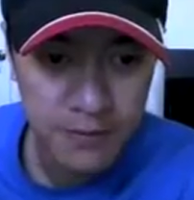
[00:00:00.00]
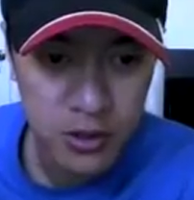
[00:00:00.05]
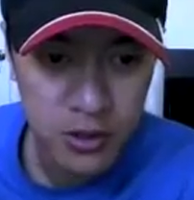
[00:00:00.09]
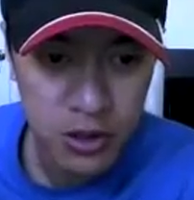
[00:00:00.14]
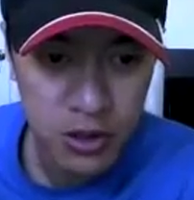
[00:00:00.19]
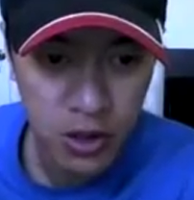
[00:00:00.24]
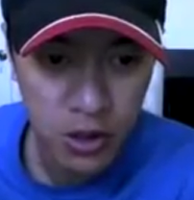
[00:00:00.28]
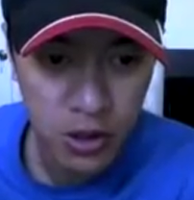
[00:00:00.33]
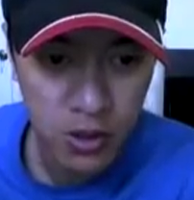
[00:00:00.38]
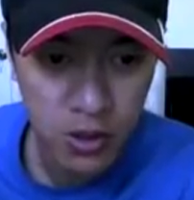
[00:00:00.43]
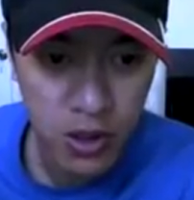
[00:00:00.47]

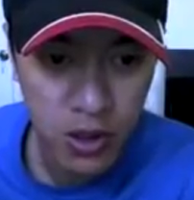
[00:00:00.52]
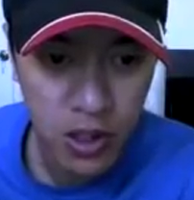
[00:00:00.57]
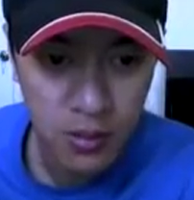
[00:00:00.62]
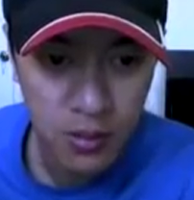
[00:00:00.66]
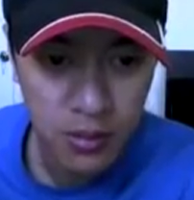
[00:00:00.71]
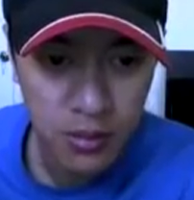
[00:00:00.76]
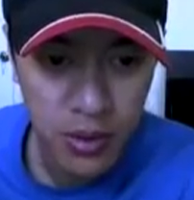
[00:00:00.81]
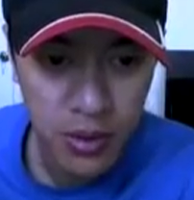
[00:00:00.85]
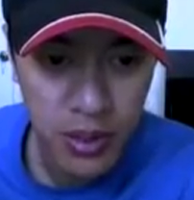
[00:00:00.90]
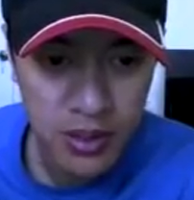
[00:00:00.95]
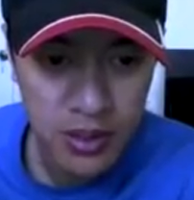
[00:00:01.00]
so uh,
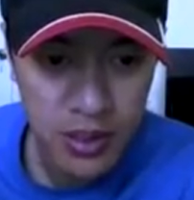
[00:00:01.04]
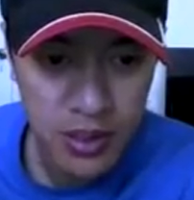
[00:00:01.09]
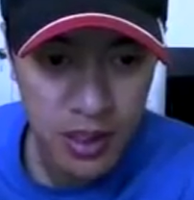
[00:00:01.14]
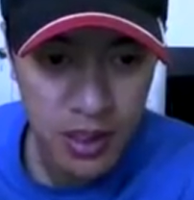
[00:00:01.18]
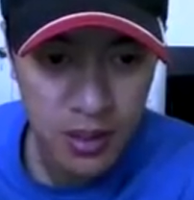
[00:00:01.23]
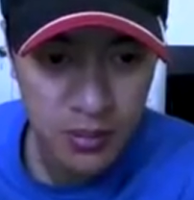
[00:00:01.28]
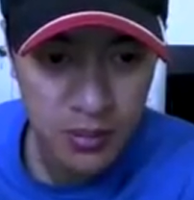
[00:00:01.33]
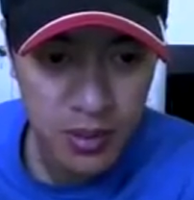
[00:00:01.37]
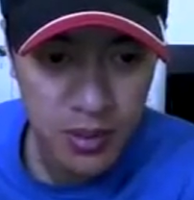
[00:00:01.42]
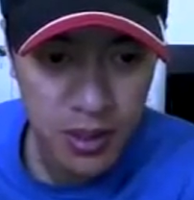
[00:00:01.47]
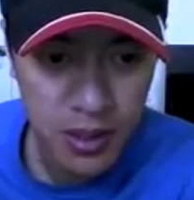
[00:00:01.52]
brings
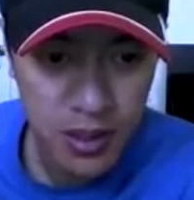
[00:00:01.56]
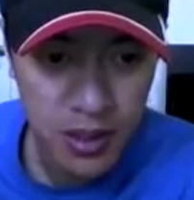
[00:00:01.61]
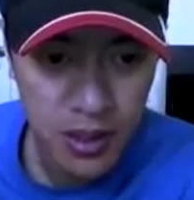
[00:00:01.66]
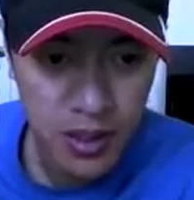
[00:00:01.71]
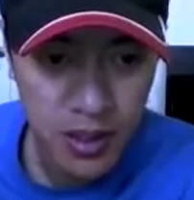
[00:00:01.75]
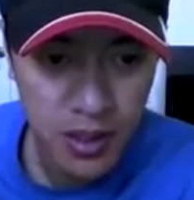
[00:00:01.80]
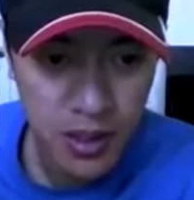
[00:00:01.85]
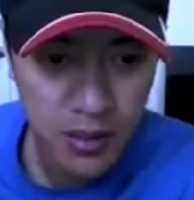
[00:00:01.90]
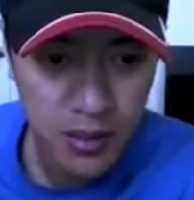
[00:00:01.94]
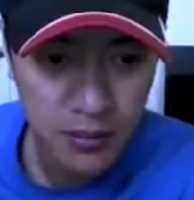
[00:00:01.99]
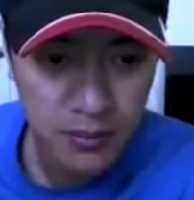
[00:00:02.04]
up
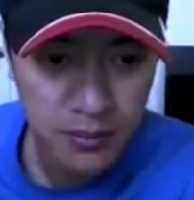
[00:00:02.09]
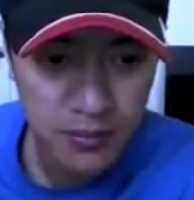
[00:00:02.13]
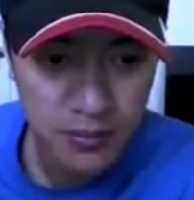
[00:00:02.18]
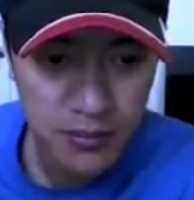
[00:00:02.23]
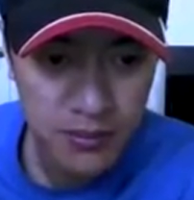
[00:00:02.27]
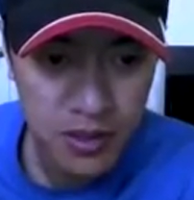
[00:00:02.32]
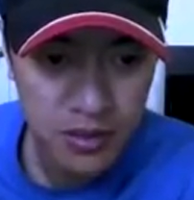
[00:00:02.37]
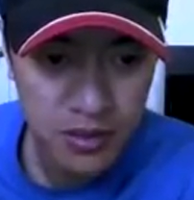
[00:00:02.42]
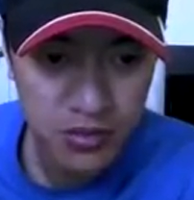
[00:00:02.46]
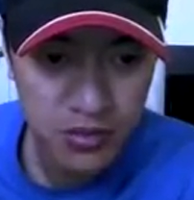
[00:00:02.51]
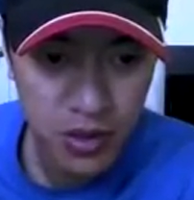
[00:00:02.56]
uh,
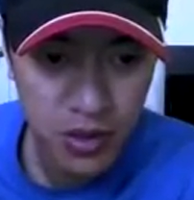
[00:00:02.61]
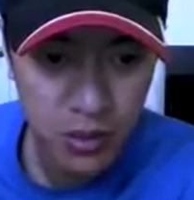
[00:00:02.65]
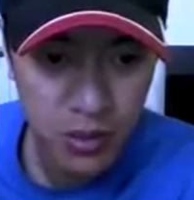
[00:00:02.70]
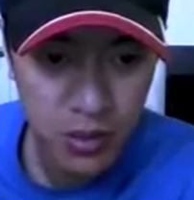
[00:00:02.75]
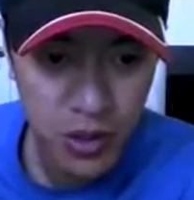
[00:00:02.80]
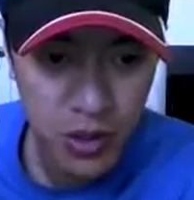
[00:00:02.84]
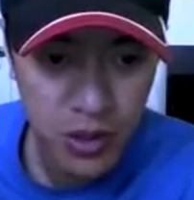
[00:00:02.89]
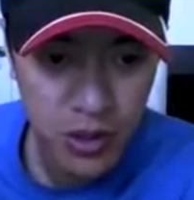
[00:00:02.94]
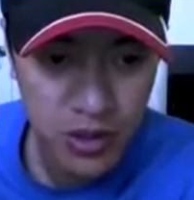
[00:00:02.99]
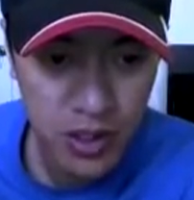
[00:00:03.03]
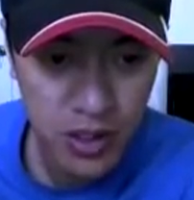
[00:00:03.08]
some
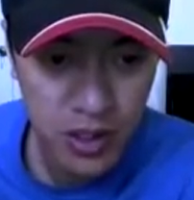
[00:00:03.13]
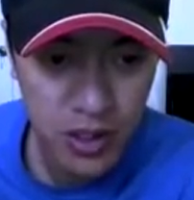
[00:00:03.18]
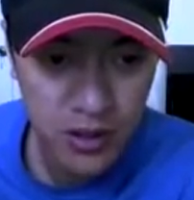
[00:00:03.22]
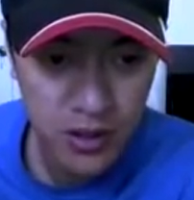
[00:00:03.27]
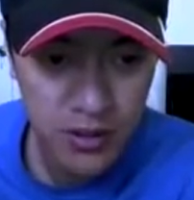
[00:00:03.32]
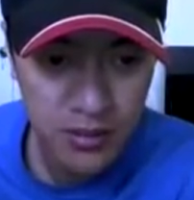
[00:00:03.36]
firmware stuff.